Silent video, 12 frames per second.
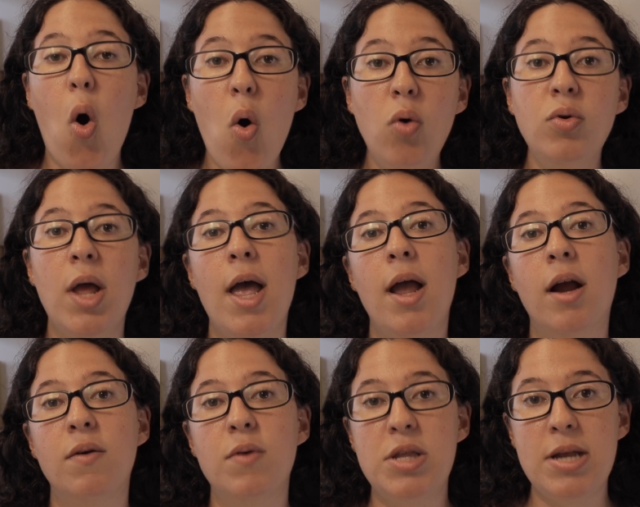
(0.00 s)
own
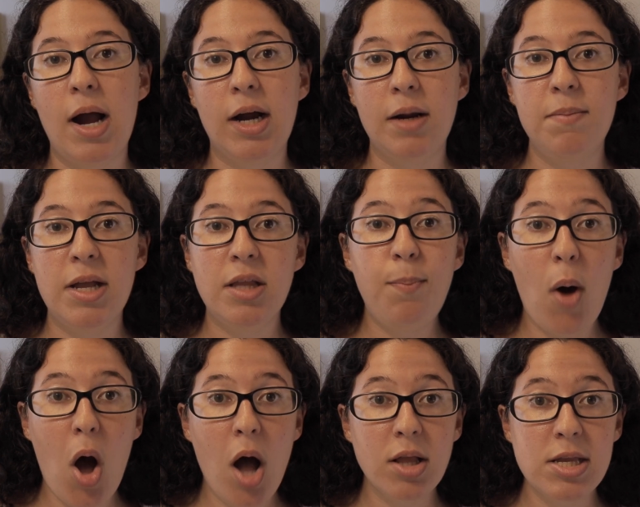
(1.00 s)
retirement
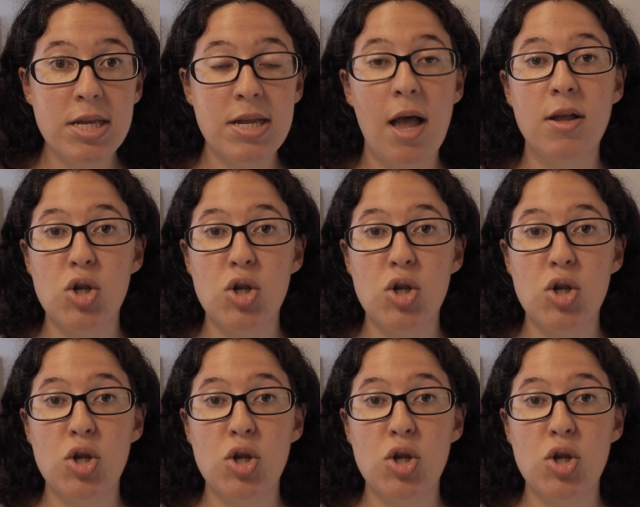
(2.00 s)
pots.